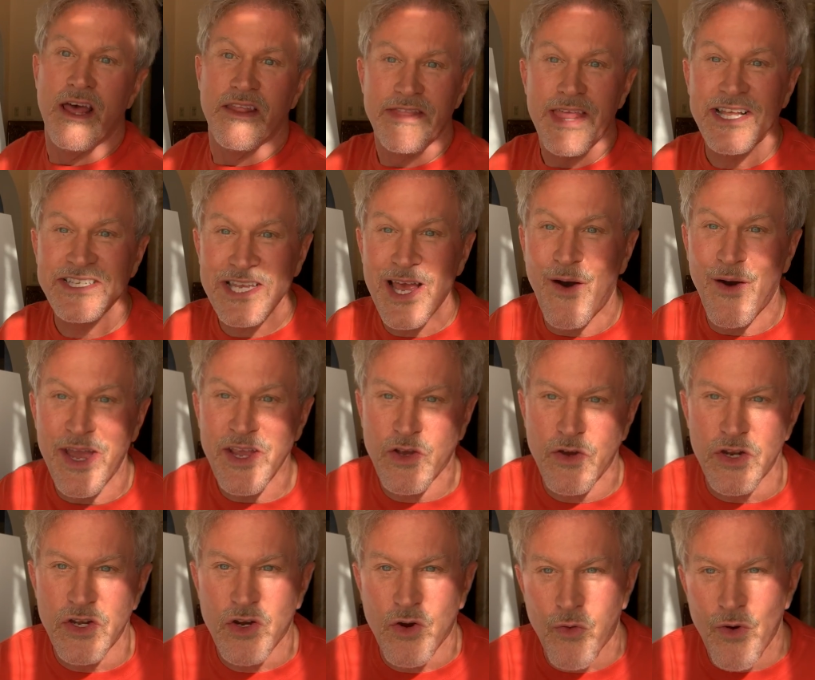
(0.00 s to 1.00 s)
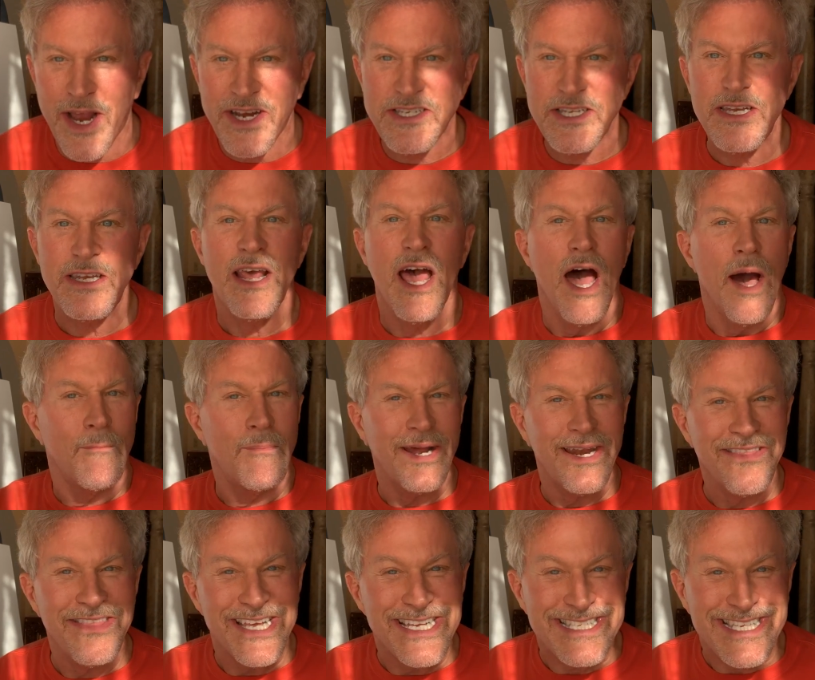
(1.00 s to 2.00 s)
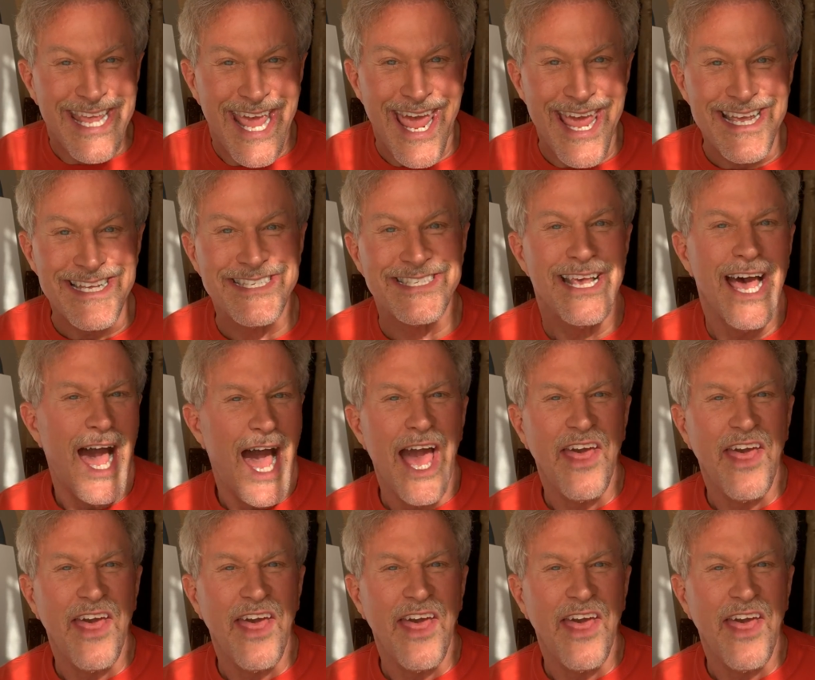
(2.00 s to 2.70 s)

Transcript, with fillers: That's how I could correct it, but in this case,